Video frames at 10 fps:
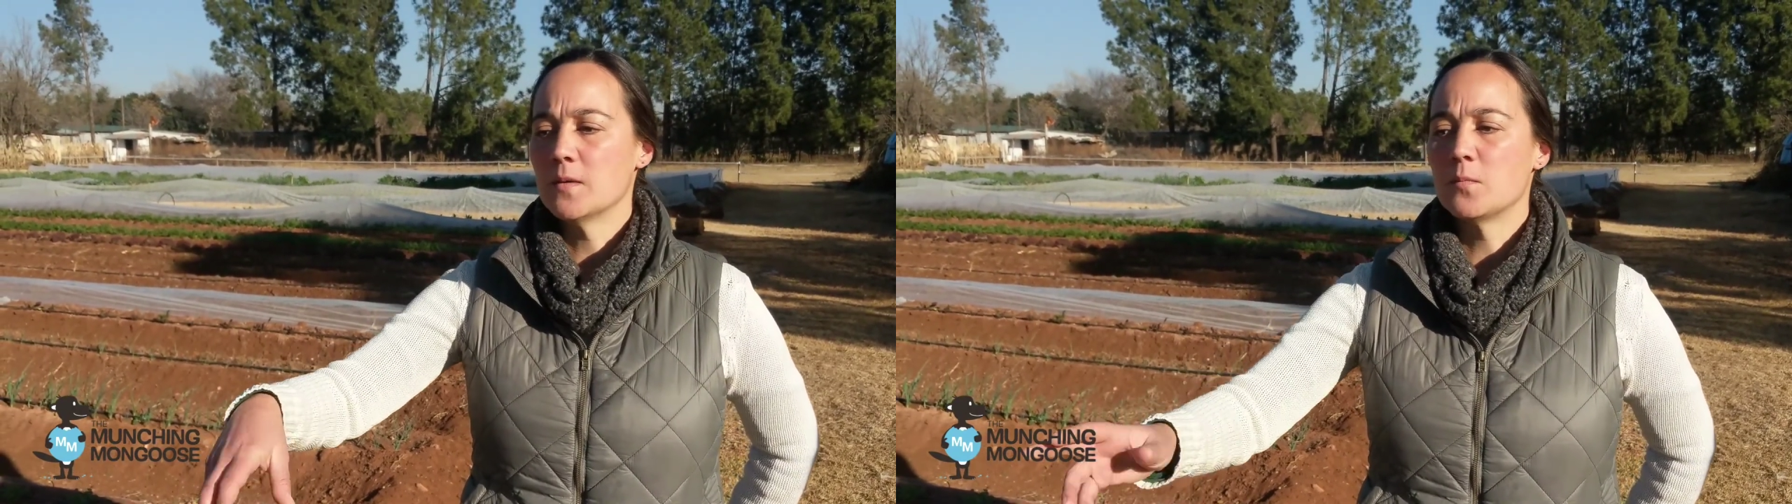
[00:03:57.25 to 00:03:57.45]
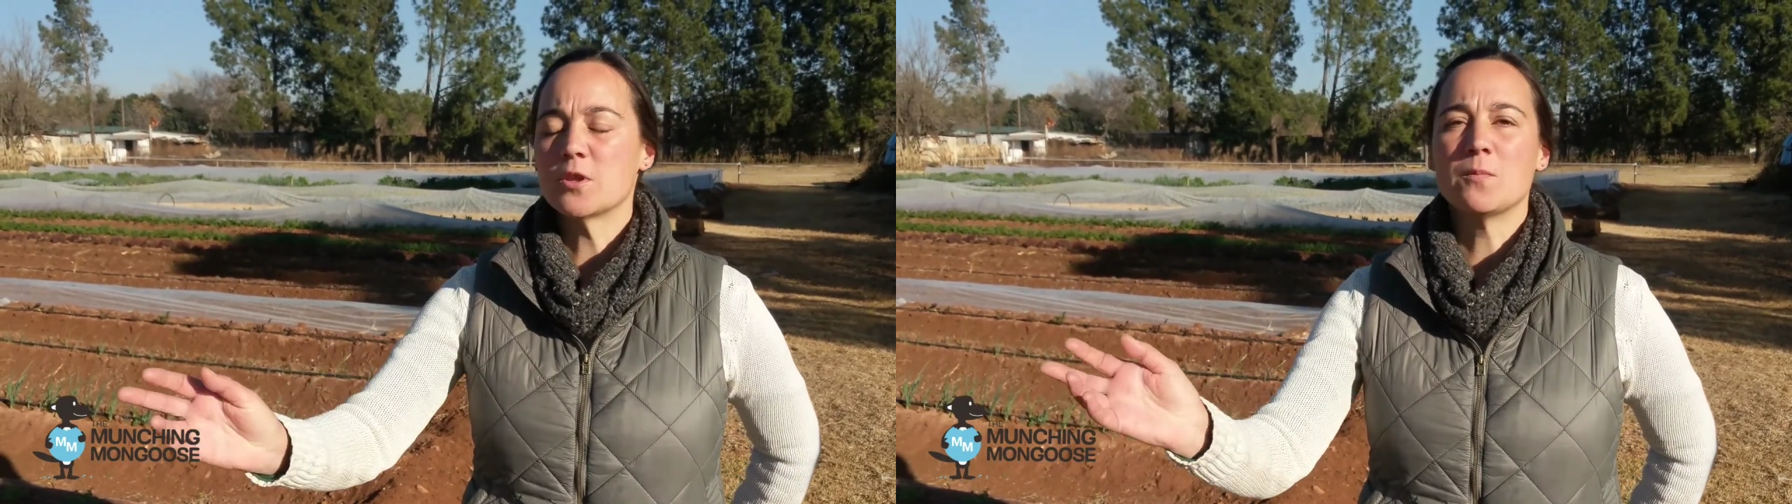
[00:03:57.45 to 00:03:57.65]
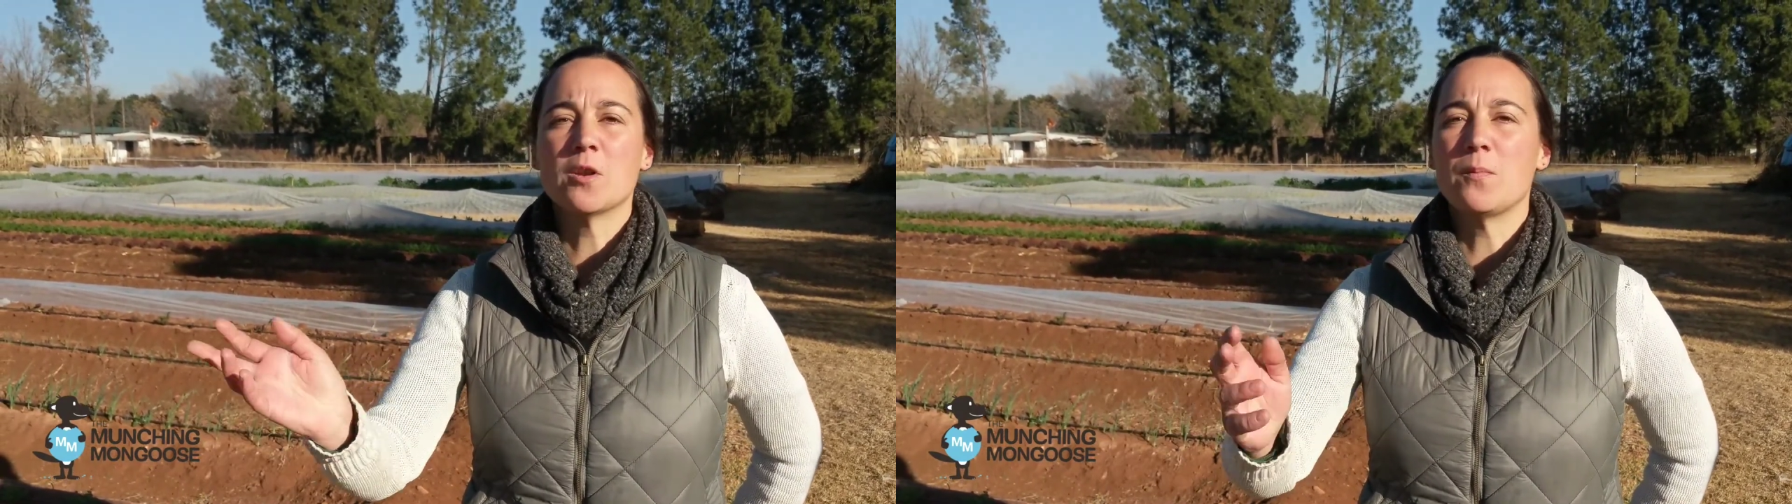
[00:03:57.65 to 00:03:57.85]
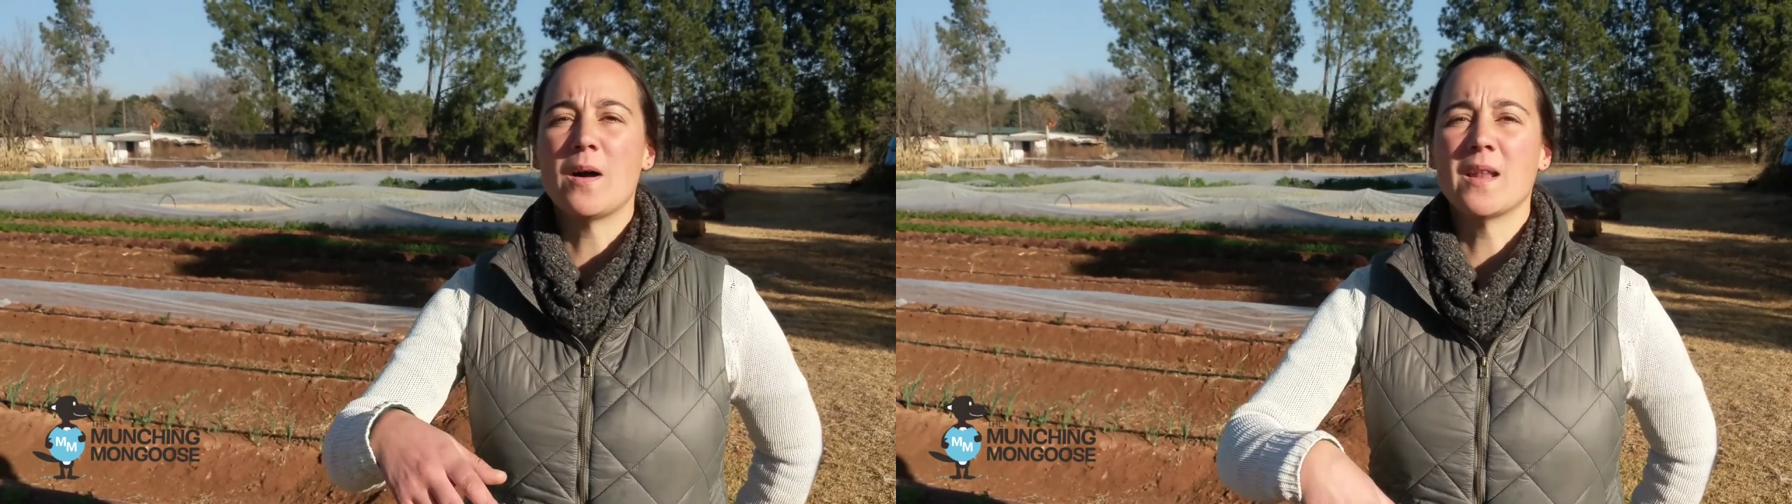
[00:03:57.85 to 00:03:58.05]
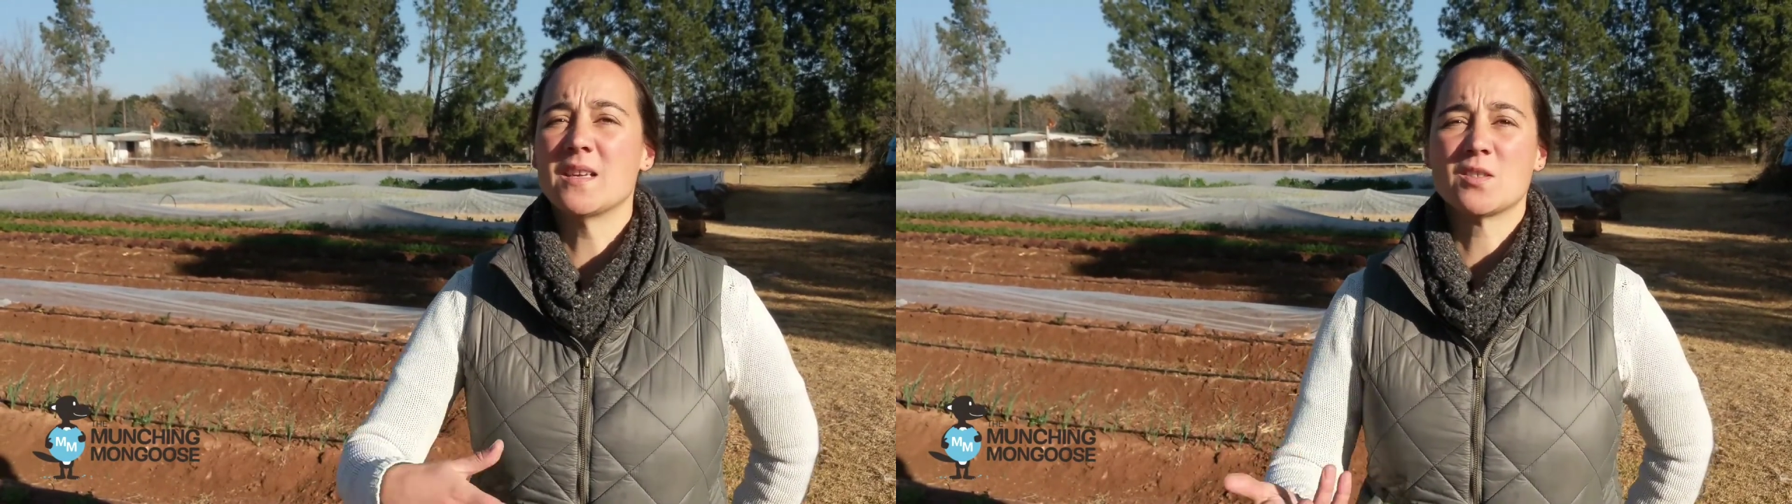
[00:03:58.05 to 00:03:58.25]
put them on a
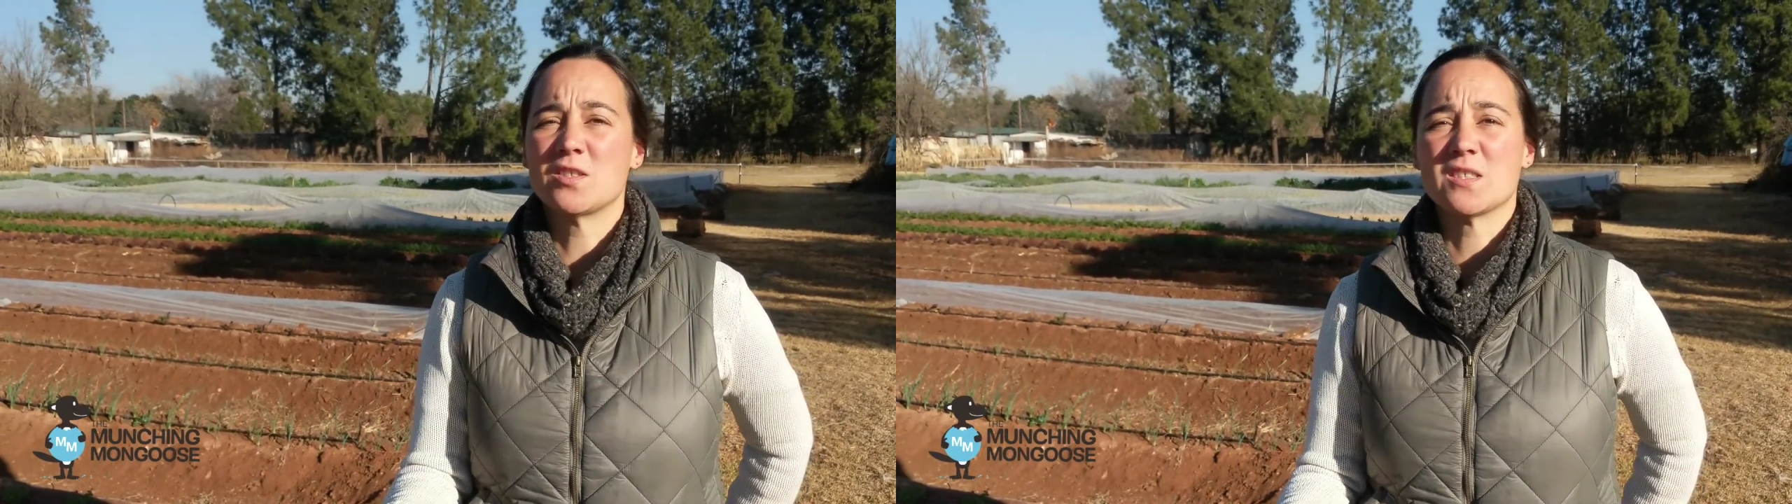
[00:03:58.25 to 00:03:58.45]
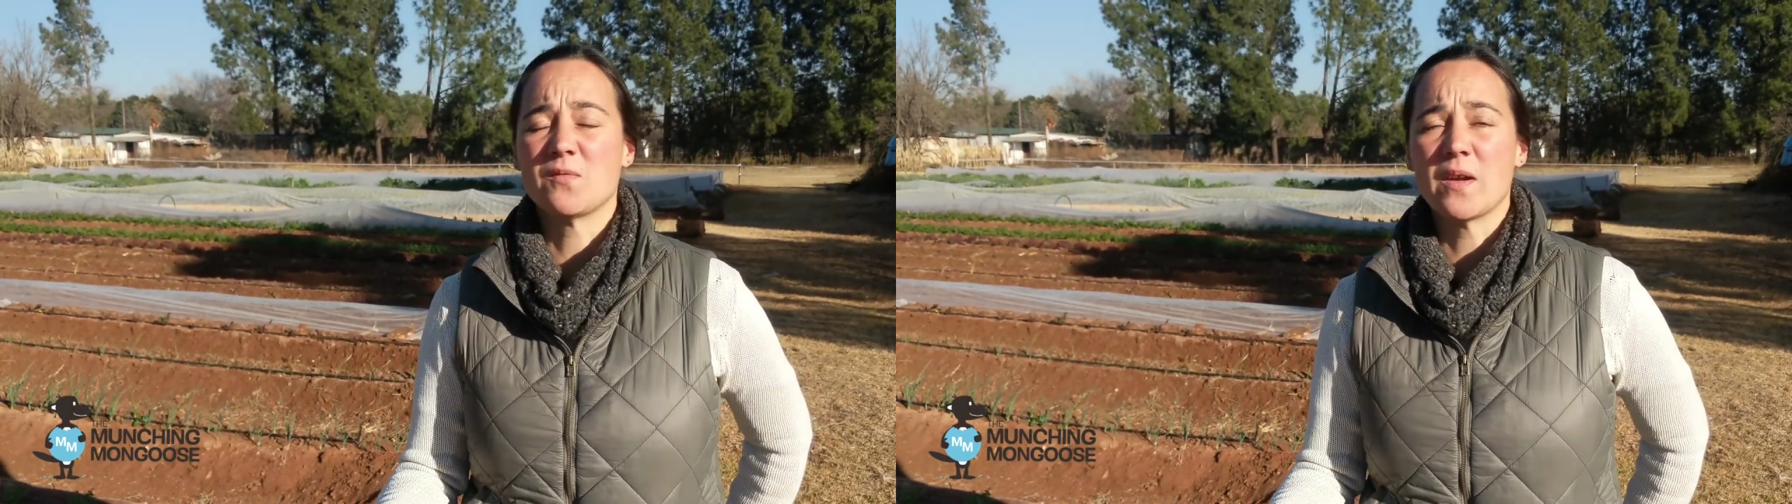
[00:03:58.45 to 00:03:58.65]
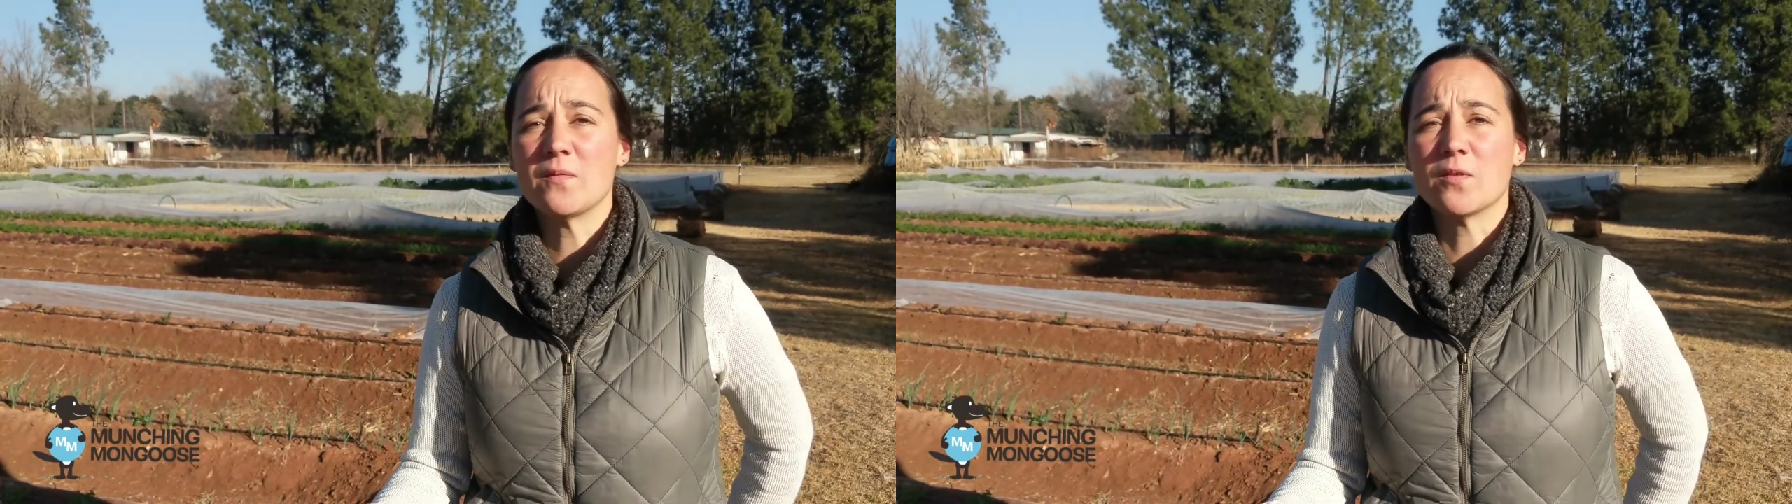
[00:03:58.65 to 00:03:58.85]
pile, and it's also just fun